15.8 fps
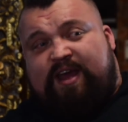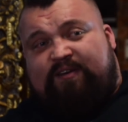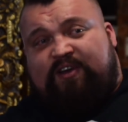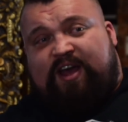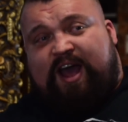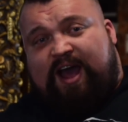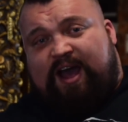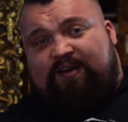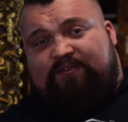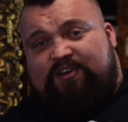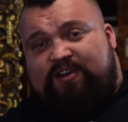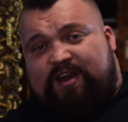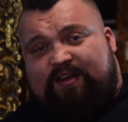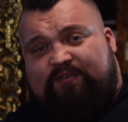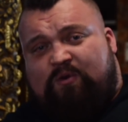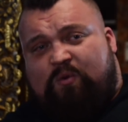have and
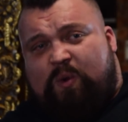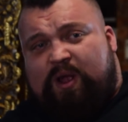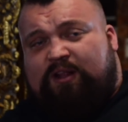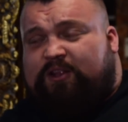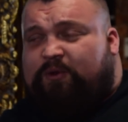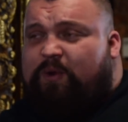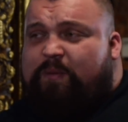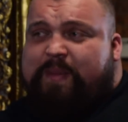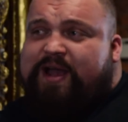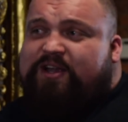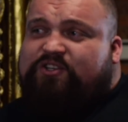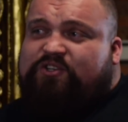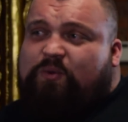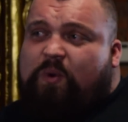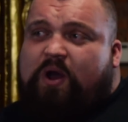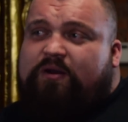never will do a max
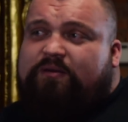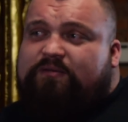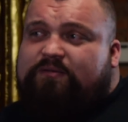squat.